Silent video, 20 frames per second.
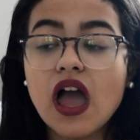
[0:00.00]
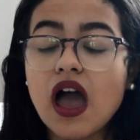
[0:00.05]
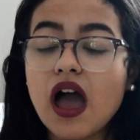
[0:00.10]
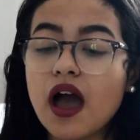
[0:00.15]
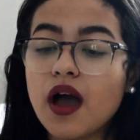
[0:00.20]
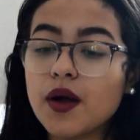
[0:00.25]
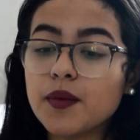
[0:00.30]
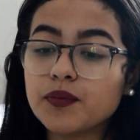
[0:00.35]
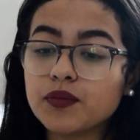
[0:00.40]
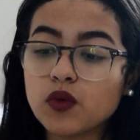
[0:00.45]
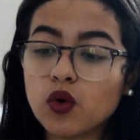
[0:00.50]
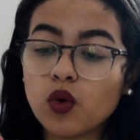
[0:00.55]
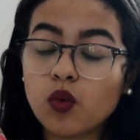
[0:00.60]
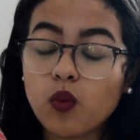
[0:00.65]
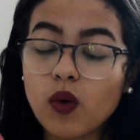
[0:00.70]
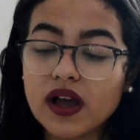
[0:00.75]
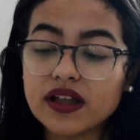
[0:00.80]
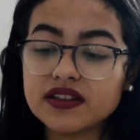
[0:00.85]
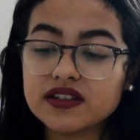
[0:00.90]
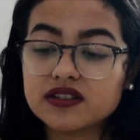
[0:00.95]
or
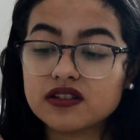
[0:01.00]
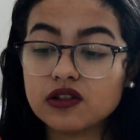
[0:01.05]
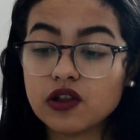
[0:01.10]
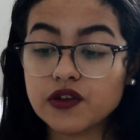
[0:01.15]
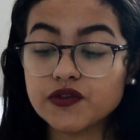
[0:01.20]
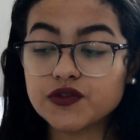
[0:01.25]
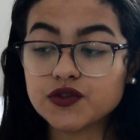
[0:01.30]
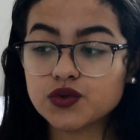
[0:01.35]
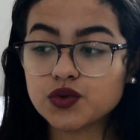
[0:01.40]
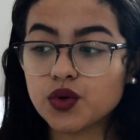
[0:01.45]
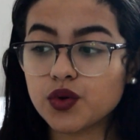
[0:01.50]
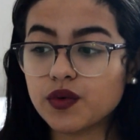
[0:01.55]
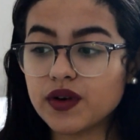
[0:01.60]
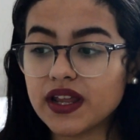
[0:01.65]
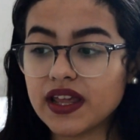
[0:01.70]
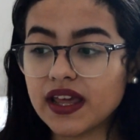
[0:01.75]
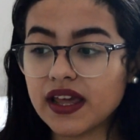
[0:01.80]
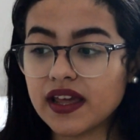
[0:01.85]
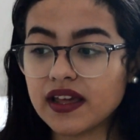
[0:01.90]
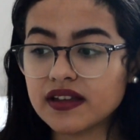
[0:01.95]
why this love story
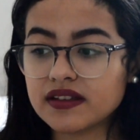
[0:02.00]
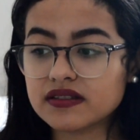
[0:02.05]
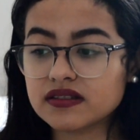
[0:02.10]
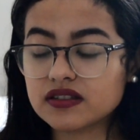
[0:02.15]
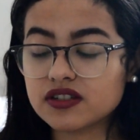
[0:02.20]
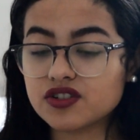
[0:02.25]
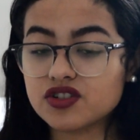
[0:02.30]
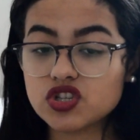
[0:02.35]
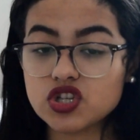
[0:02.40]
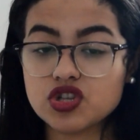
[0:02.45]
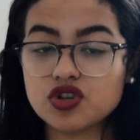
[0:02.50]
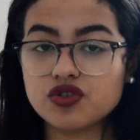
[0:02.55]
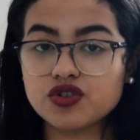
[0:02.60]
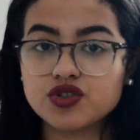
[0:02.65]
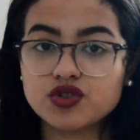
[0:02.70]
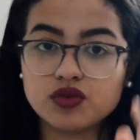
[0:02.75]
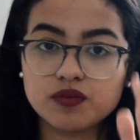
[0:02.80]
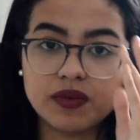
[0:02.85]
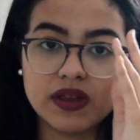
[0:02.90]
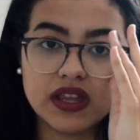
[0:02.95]
is considered
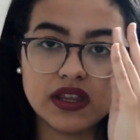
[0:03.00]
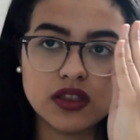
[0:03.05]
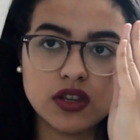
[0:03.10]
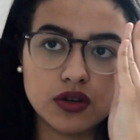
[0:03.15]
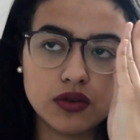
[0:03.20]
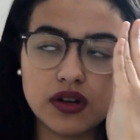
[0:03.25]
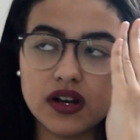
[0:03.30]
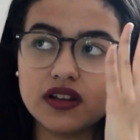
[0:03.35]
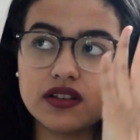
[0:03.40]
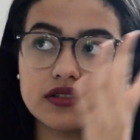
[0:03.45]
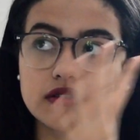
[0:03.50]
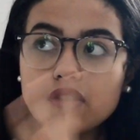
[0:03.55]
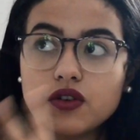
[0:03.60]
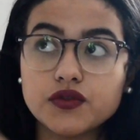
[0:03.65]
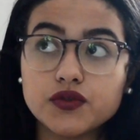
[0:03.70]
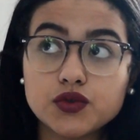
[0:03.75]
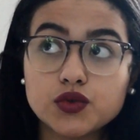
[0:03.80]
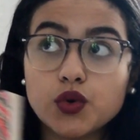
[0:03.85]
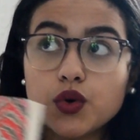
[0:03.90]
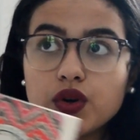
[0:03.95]
to be the greatest love
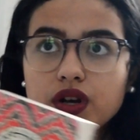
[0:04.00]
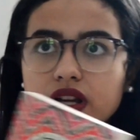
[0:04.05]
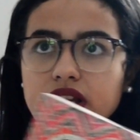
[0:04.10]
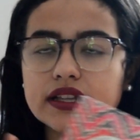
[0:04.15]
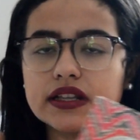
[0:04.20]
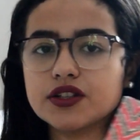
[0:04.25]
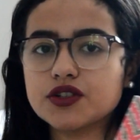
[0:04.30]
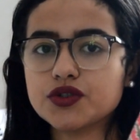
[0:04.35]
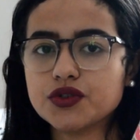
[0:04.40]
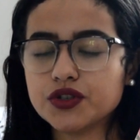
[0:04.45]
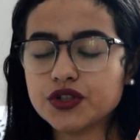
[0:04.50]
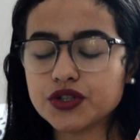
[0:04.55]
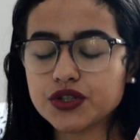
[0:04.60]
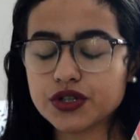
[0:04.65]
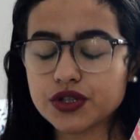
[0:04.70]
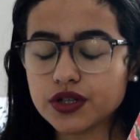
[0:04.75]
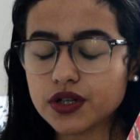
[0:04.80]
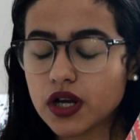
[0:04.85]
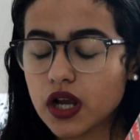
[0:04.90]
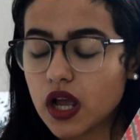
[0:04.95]
story in
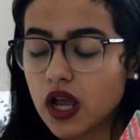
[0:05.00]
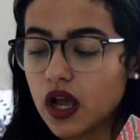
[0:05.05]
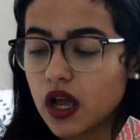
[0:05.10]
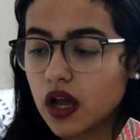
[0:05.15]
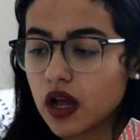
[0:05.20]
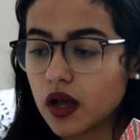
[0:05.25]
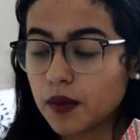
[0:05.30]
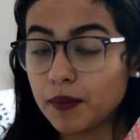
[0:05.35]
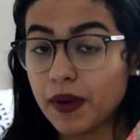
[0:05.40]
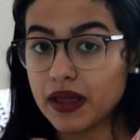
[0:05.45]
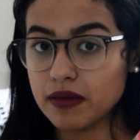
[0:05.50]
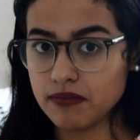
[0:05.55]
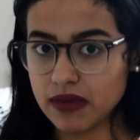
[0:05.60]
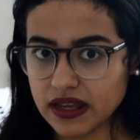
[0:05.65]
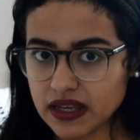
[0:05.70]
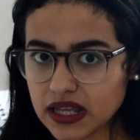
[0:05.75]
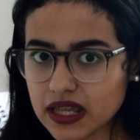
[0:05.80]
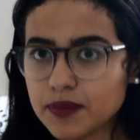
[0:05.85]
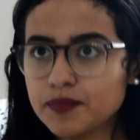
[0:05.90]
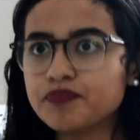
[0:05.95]
literature by
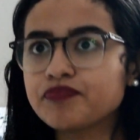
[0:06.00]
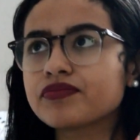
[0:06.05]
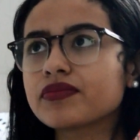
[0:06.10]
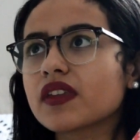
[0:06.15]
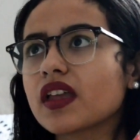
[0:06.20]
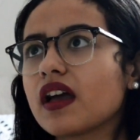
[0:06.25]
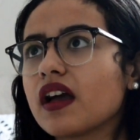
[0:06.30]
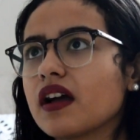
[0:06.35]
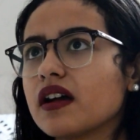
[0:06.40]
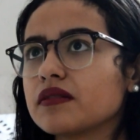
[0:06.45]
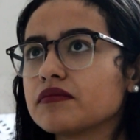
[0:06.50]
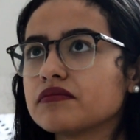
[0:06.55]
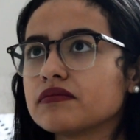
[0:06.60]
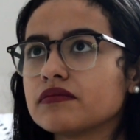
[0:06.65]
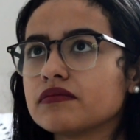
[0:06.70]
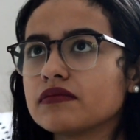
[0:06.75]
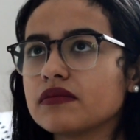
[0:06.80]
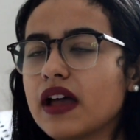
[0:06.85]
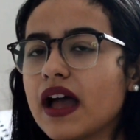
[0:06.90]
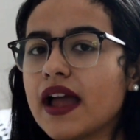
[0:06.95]
many.
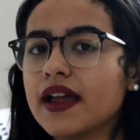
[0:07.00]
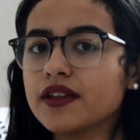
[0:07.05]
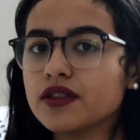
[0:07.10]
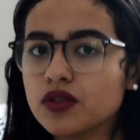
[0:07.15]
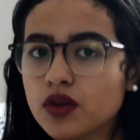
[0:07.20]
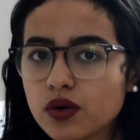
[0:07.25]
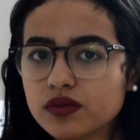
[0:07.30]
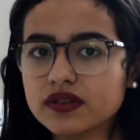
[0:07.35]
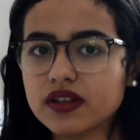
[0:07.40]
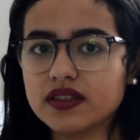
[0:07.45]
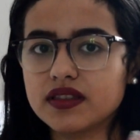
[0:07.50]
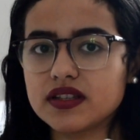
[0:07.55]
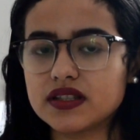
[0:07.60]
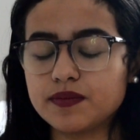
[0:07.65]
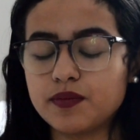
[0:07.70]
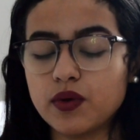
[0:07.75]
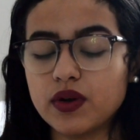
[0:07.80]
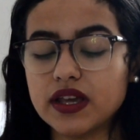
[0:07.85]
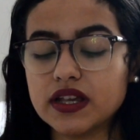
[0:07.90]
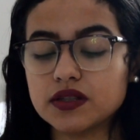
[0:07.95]
I know that this
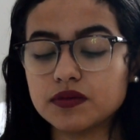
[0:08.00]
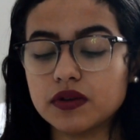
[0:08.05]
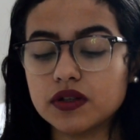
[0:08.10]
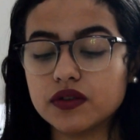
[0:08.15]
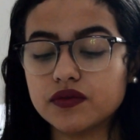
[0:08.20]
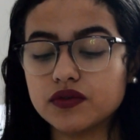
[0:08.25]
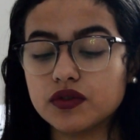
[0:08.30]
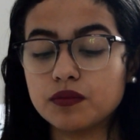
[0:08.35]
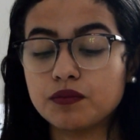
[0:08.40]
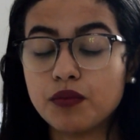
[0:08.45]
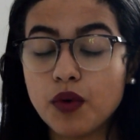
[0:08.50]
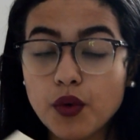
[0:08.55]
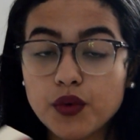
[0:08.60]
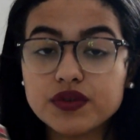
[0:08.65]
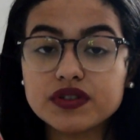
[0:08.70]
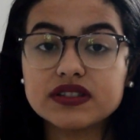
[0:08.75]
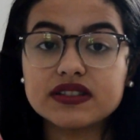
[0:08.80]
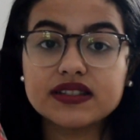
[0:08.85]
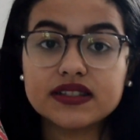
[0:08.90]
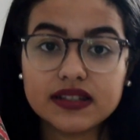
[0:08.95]
book is one of the
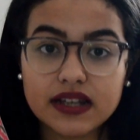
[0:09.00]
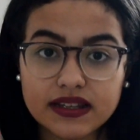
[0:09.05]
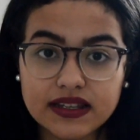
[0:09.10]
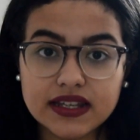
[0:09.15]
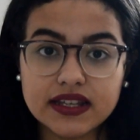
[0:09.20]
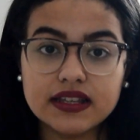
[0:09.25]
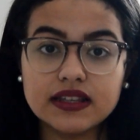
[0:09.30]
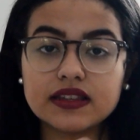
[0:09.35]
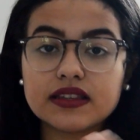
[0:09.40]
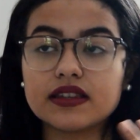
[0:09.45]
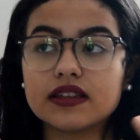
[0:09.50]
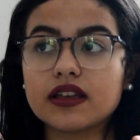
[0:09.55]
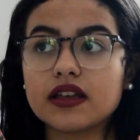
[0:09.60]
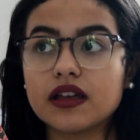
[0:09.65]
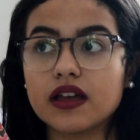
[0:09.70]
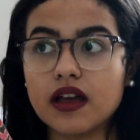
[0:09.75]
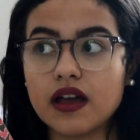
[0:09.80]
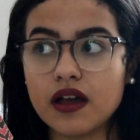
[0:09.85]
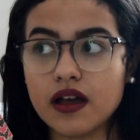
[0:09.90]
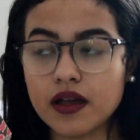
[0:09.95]
most studied
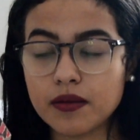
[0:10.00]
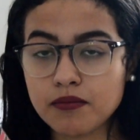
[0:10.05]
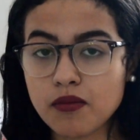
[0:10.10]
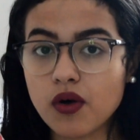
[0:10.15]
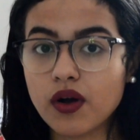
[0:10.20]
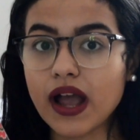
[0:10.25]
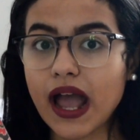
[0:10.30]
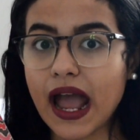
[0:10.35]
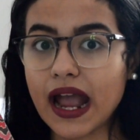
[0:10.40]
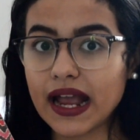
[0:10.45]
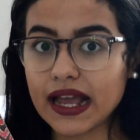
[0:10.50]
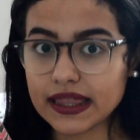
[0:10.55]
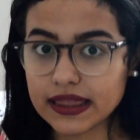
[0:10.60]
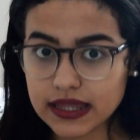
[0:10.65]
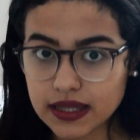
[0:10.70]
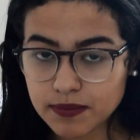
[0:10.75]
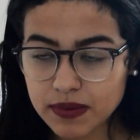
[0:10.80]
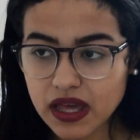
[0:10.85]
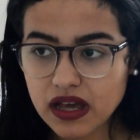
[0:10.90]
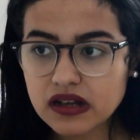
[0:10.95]
among
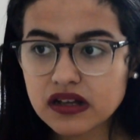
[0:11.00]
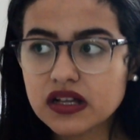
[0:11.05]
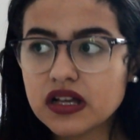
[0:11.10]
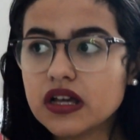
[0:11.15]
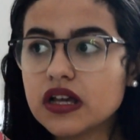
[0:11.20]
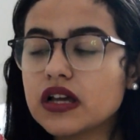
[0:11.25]
academia.